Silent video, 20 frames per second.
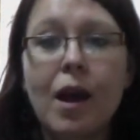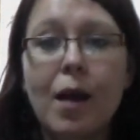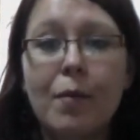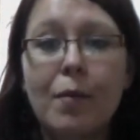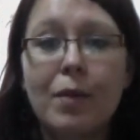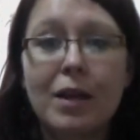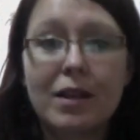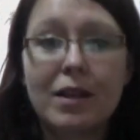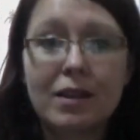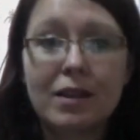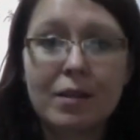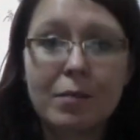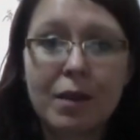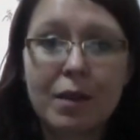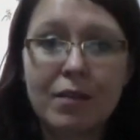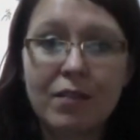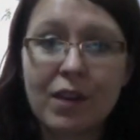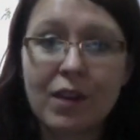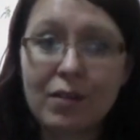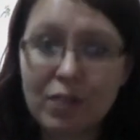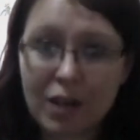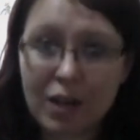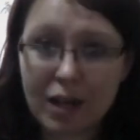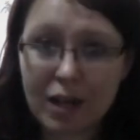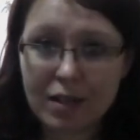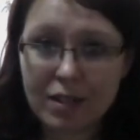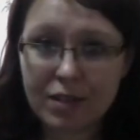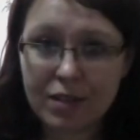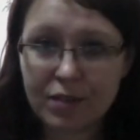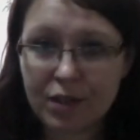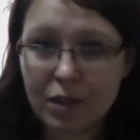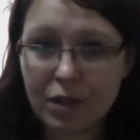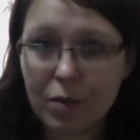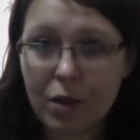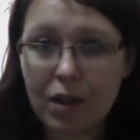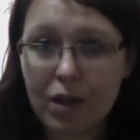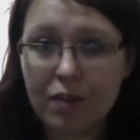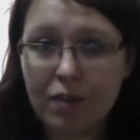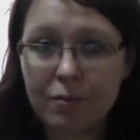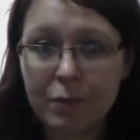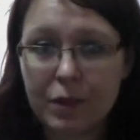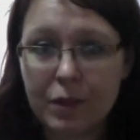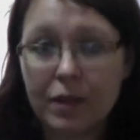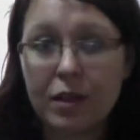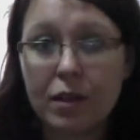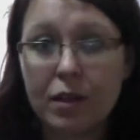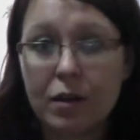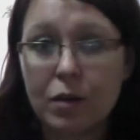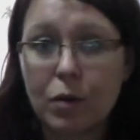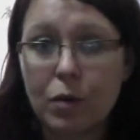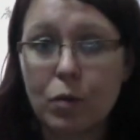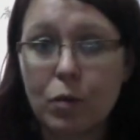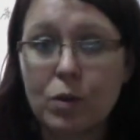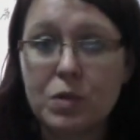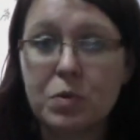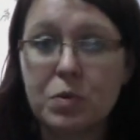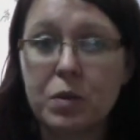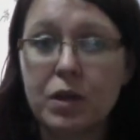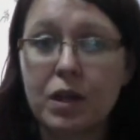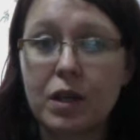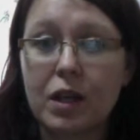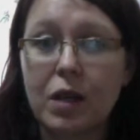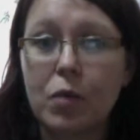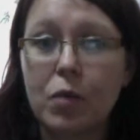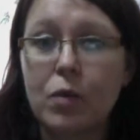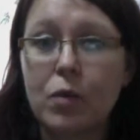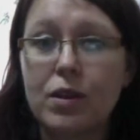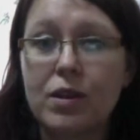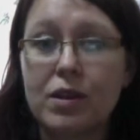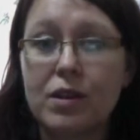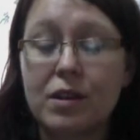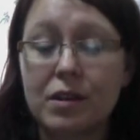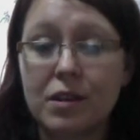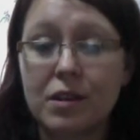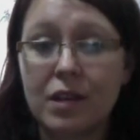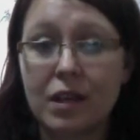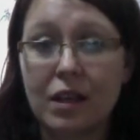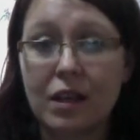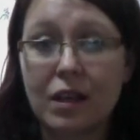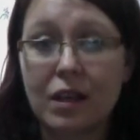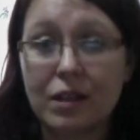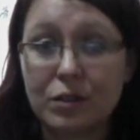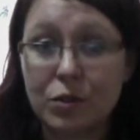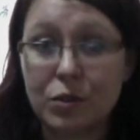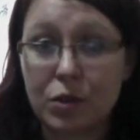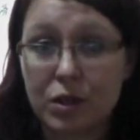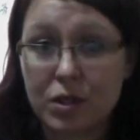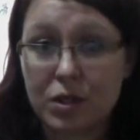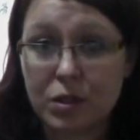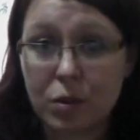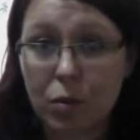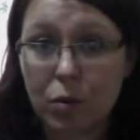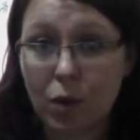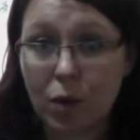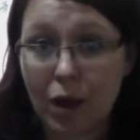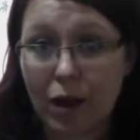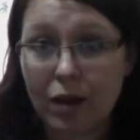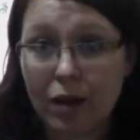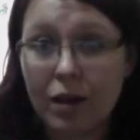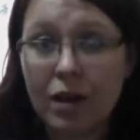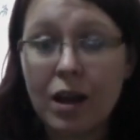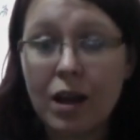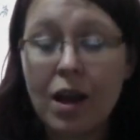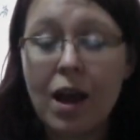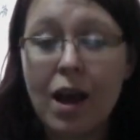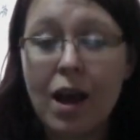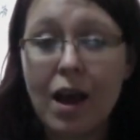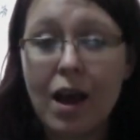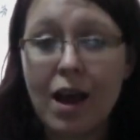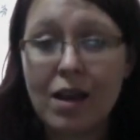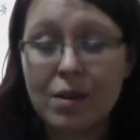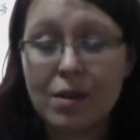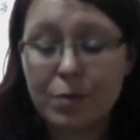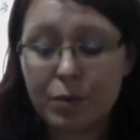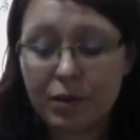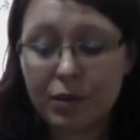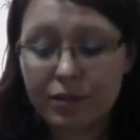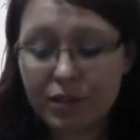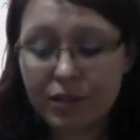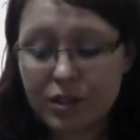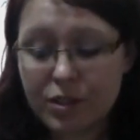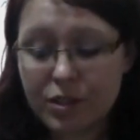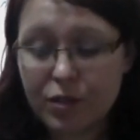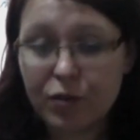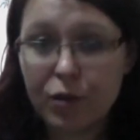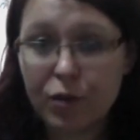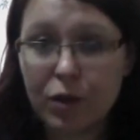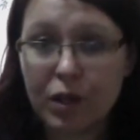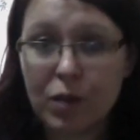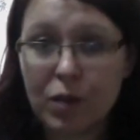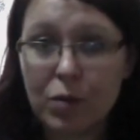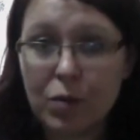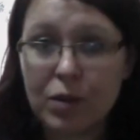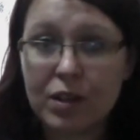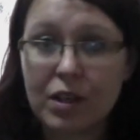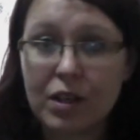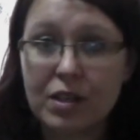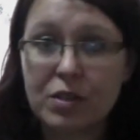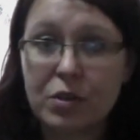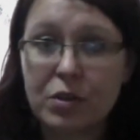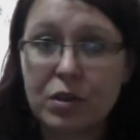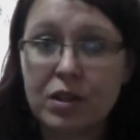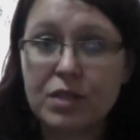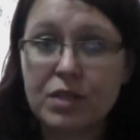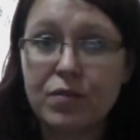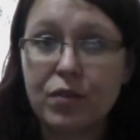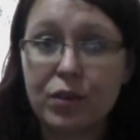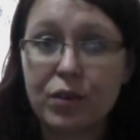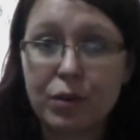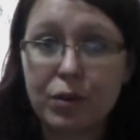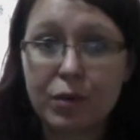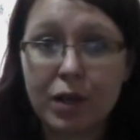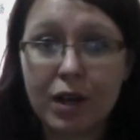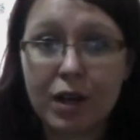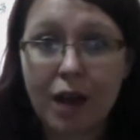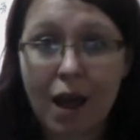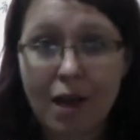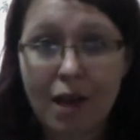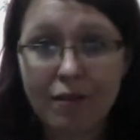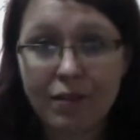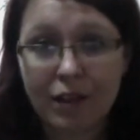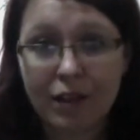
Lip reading: But I think my favorite activity while I've been here was working with the Cantores choir. I had the privilege of working with Cantores for 3.5